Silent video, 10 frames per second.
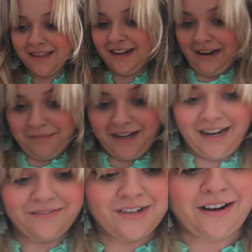and then I'm gonna
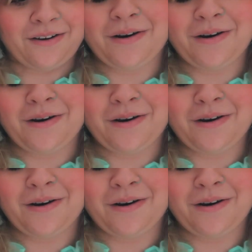have to get a